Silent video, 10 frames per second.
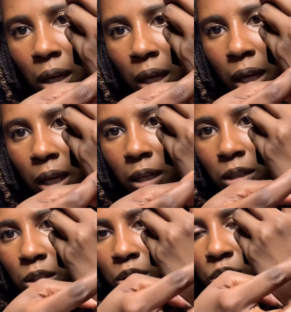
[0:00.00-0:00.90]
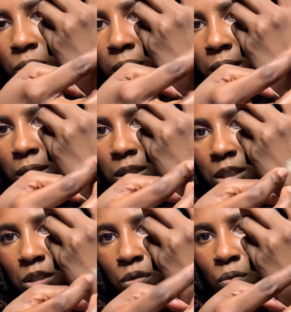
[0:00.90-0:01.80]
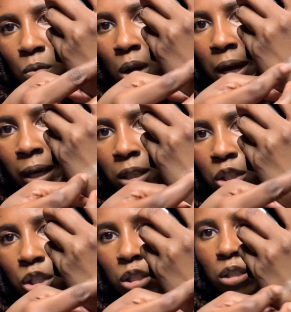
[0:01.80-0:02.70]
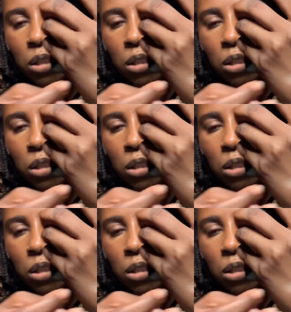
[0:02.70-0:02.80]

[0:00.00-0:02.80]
And do a swatch.